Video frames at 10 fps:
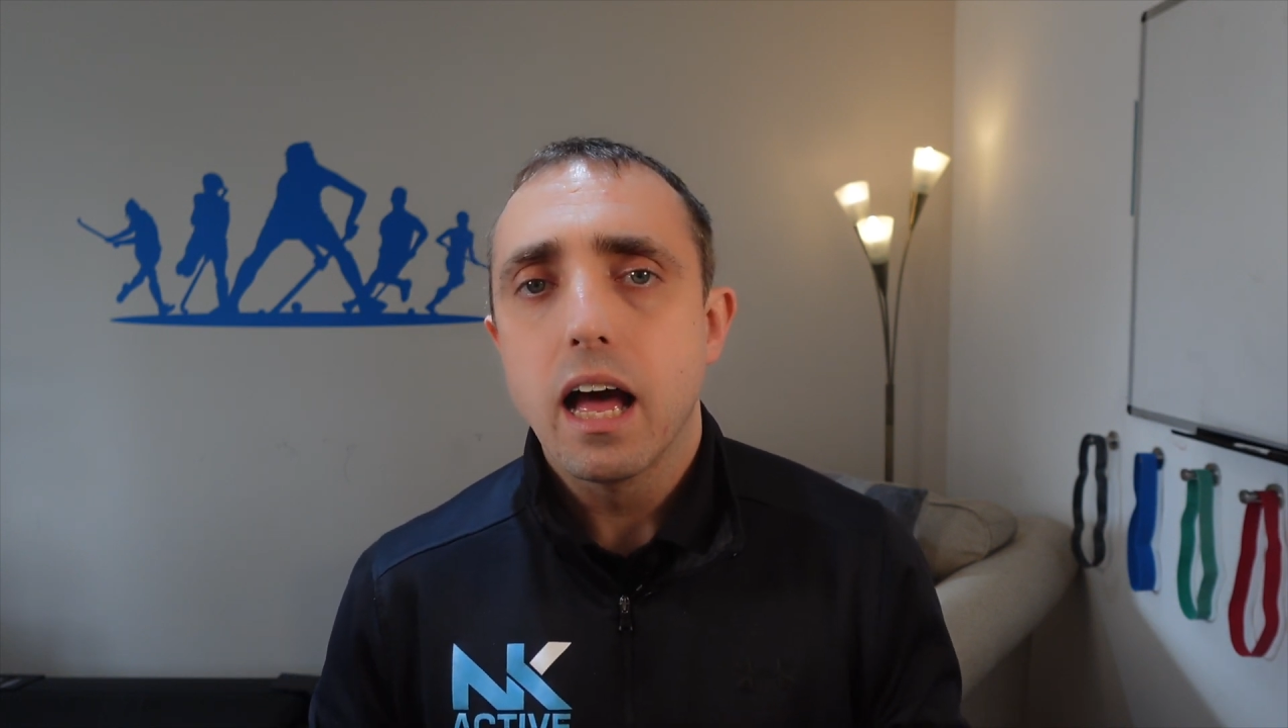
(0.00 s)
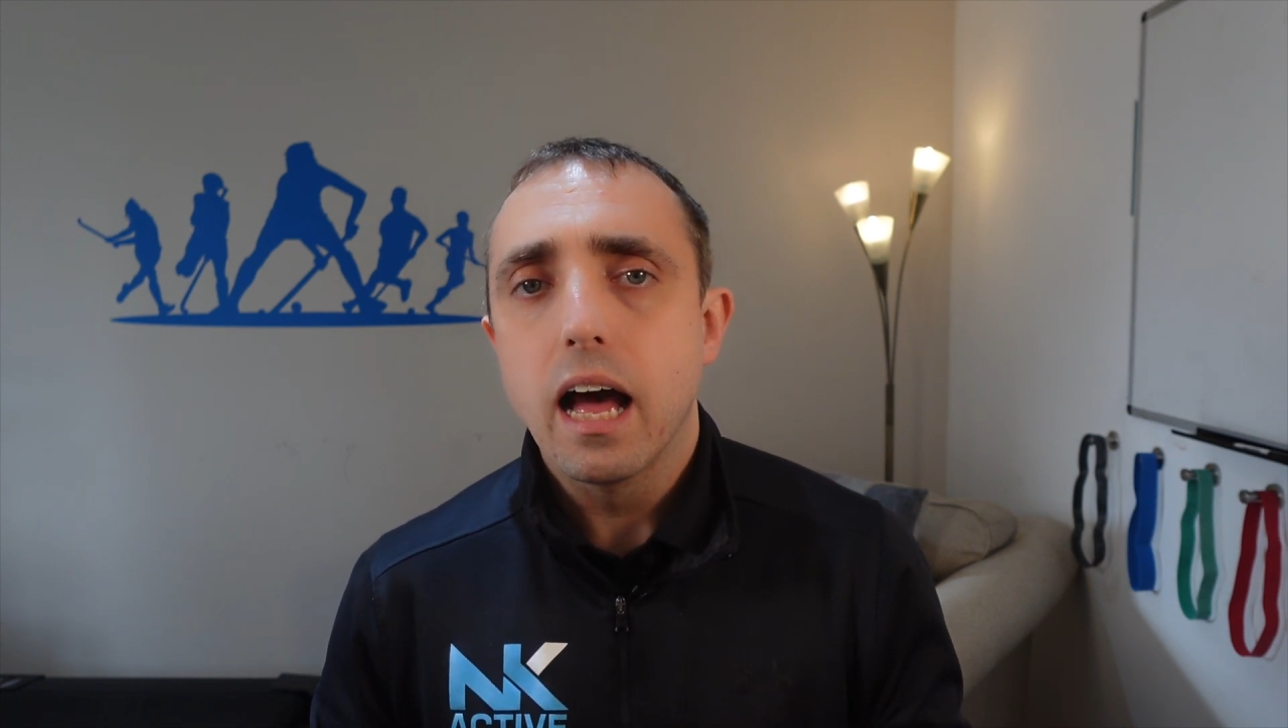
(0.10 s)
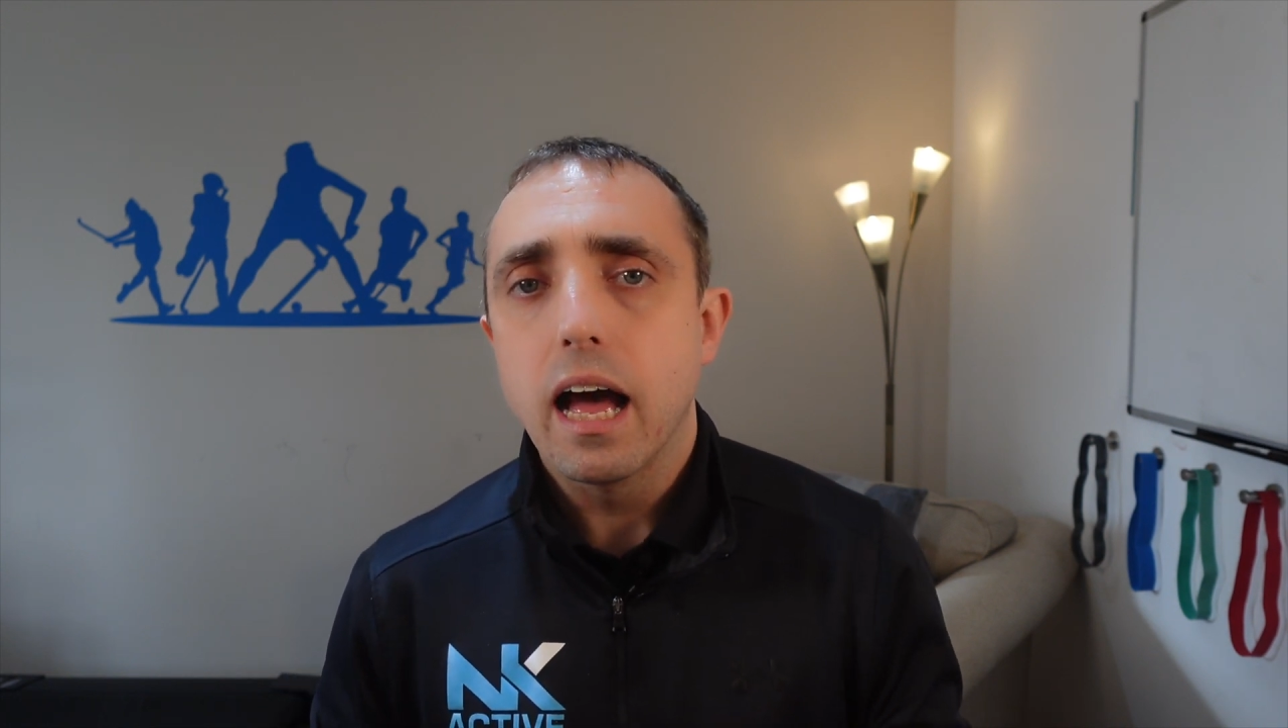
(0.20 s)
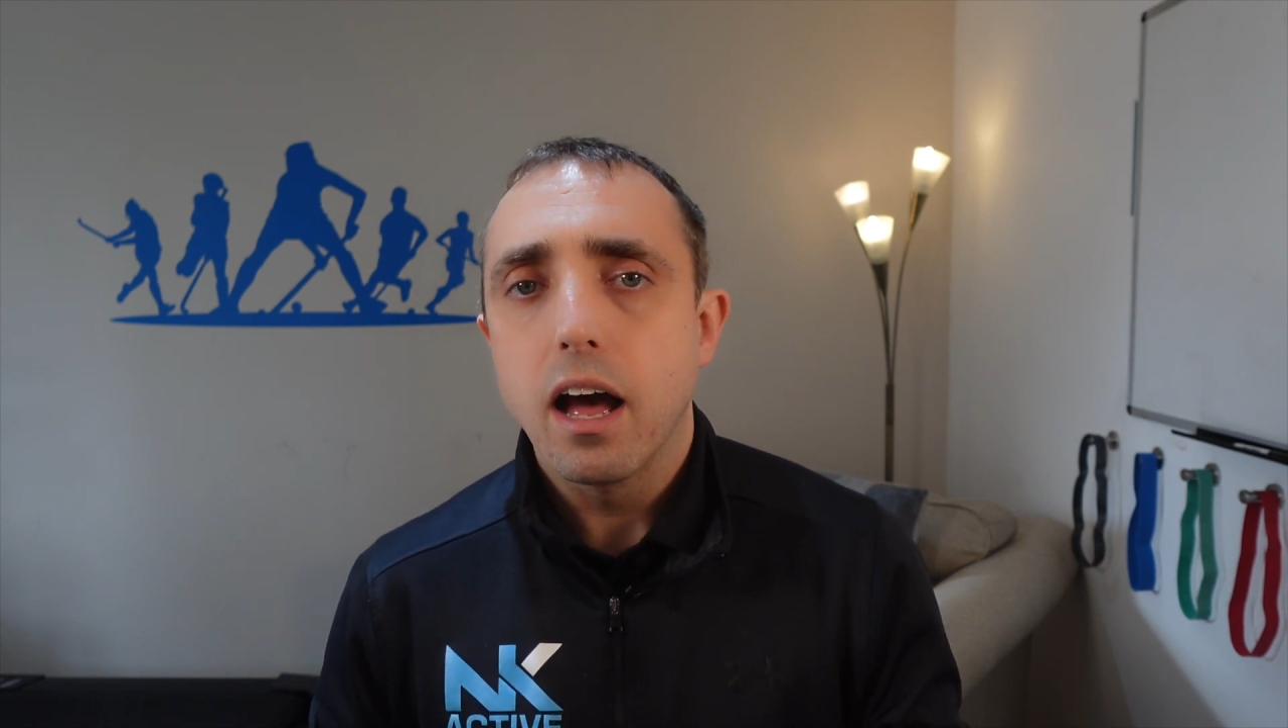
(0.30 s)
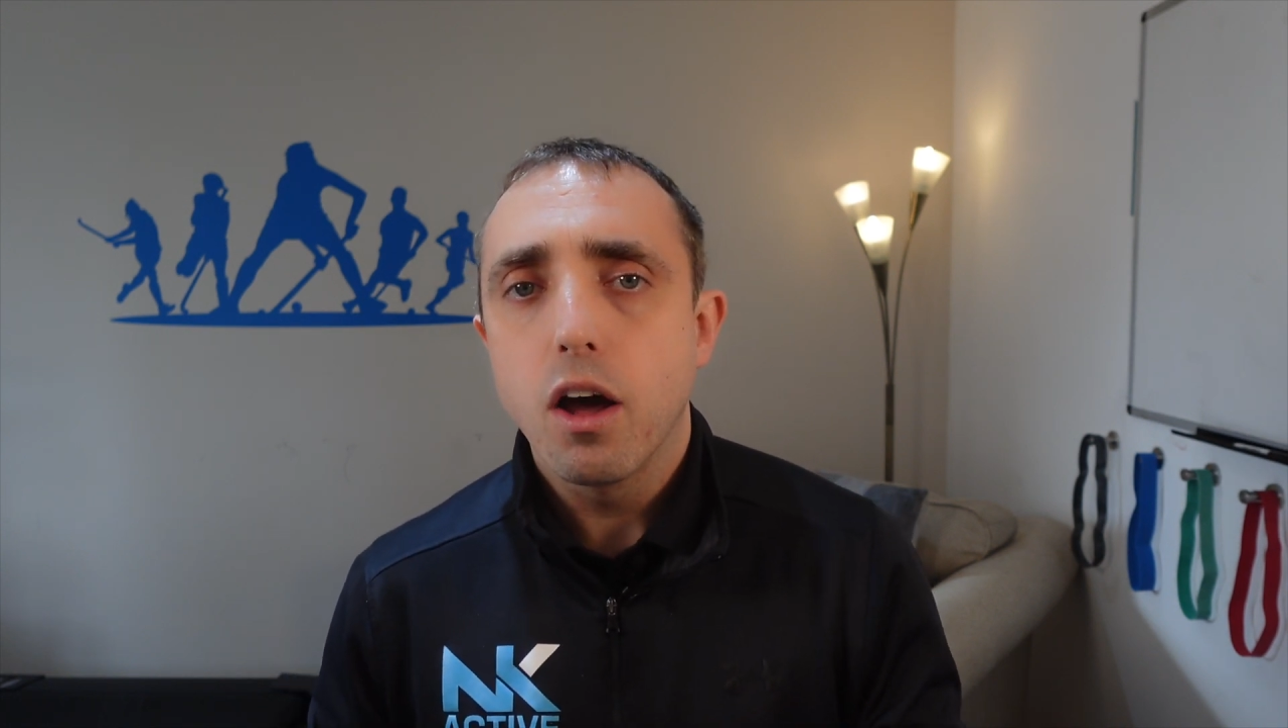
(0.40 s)

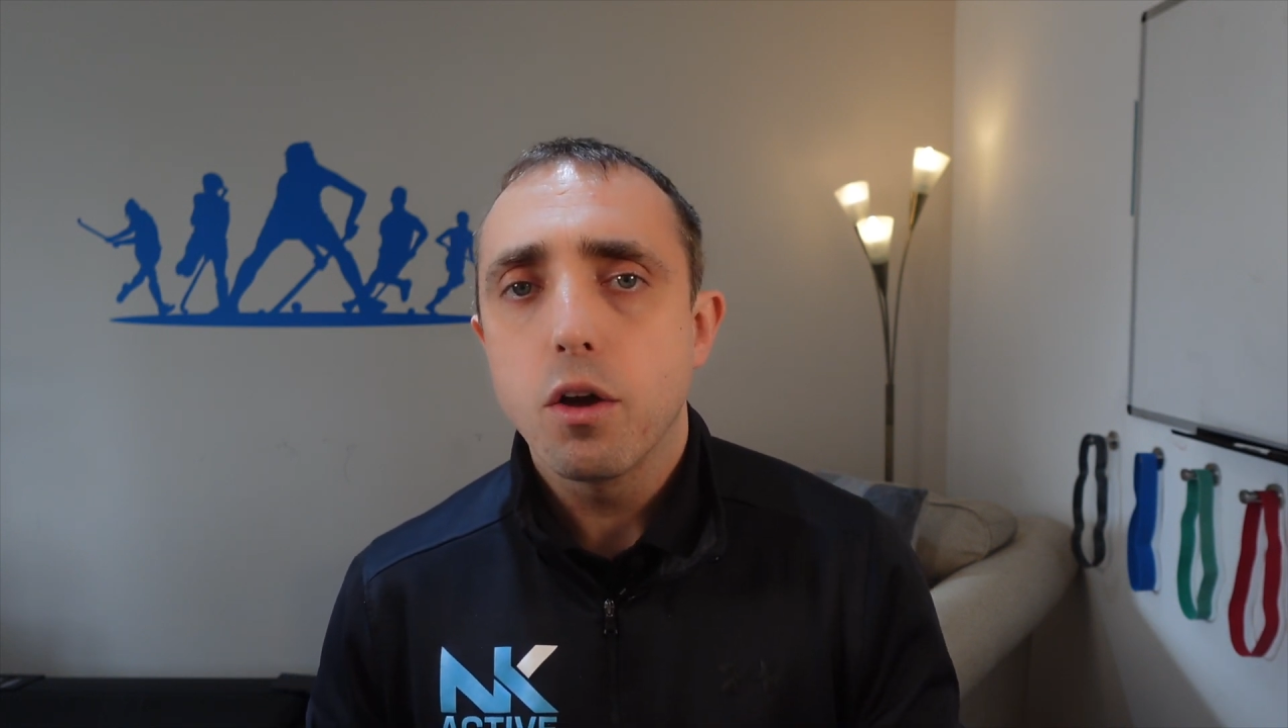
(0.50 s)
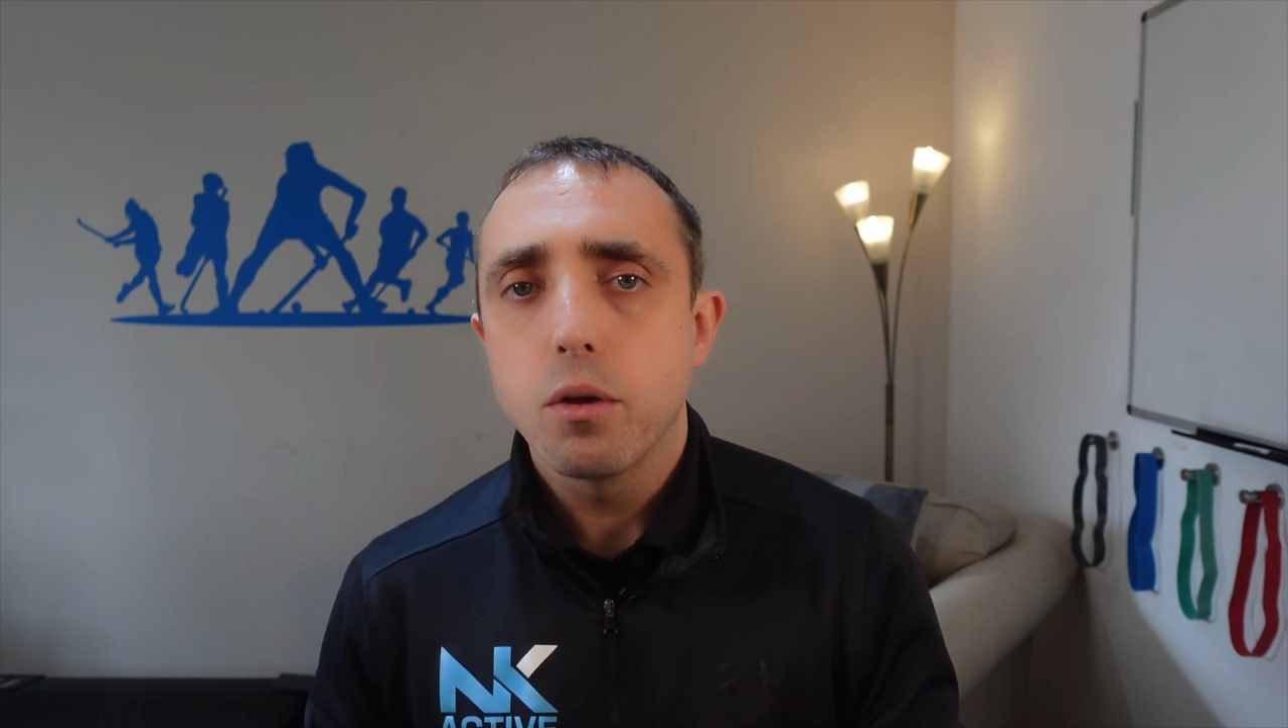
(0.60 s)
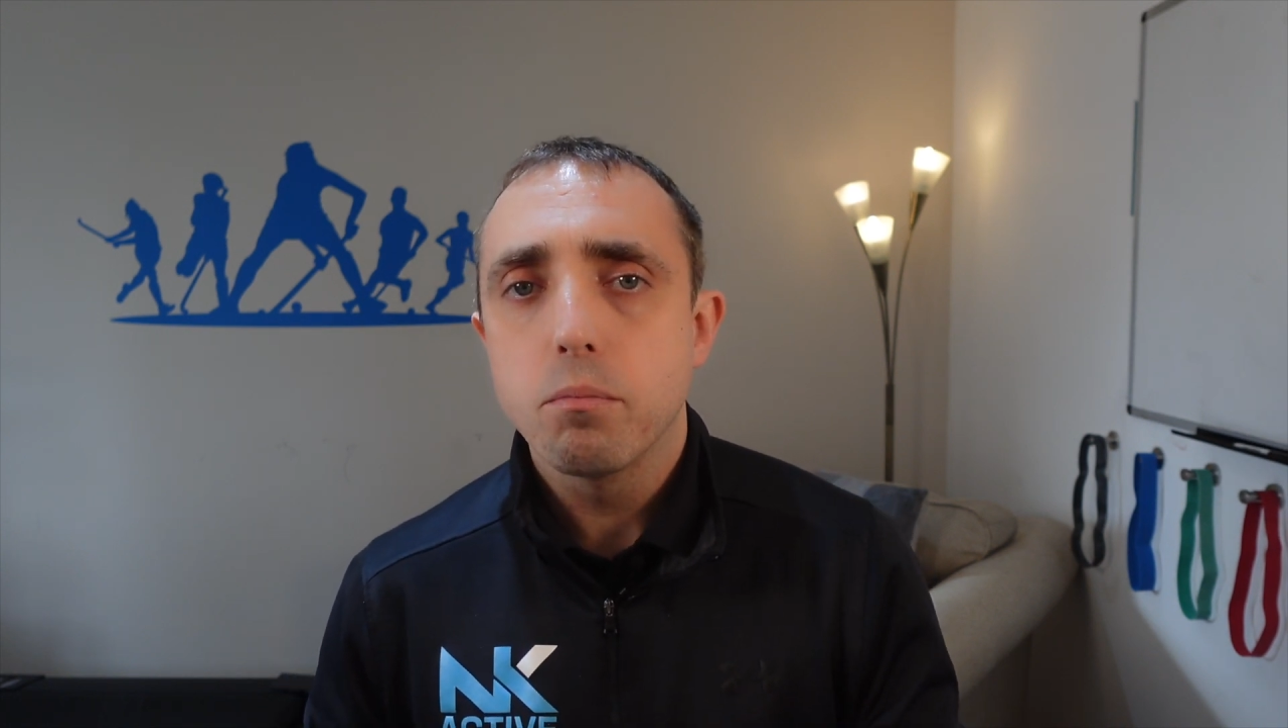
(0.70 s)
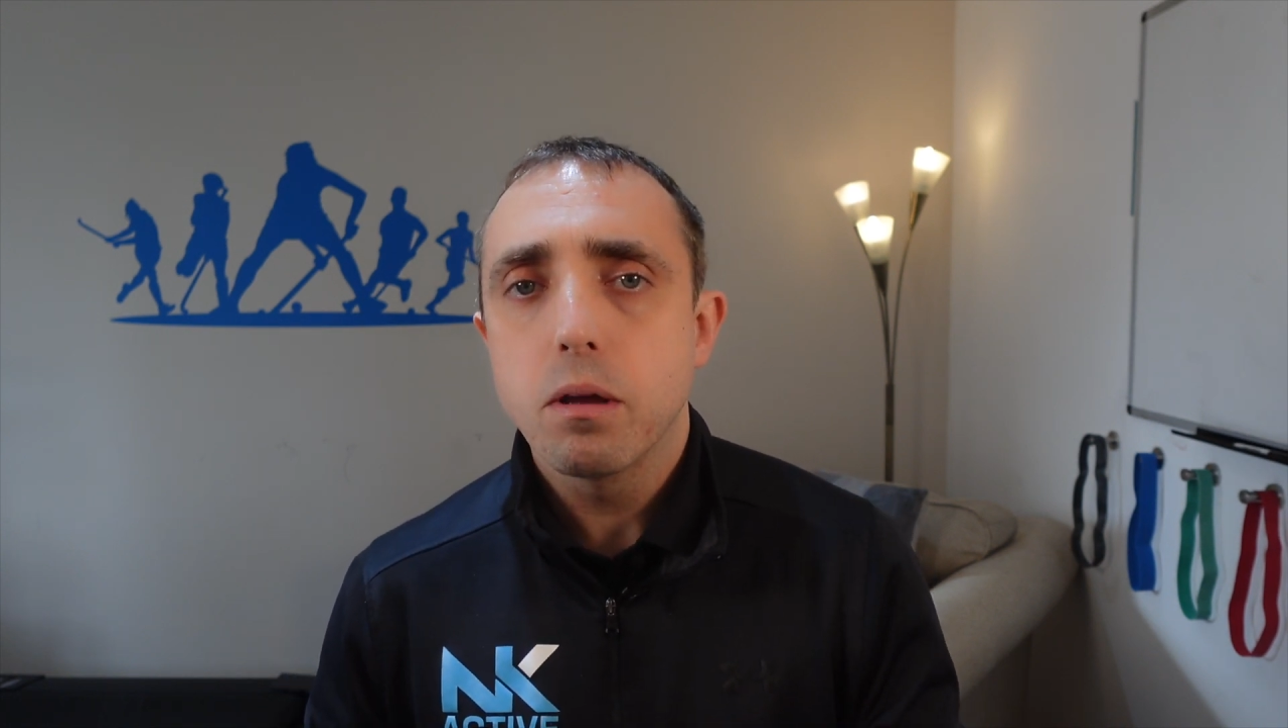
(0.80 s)
at home,